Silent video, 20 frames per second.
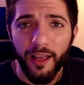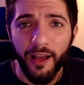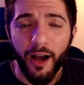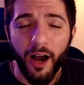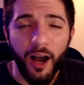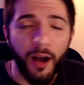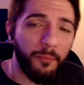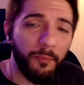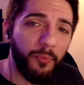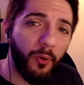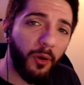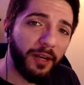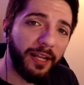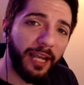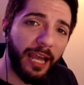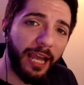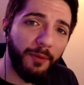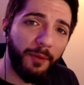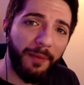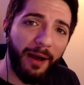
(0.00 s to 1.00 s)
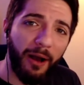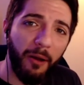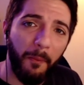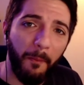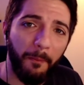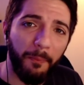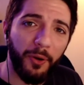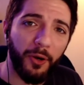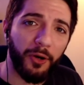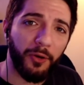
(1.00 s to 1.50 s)
a board game
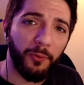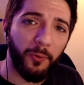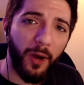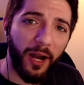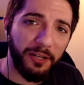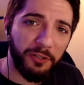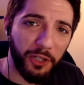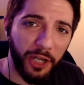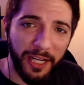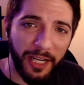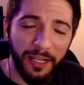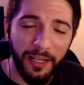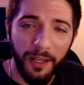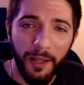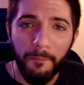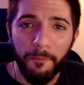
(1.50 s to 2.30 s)
about bird watching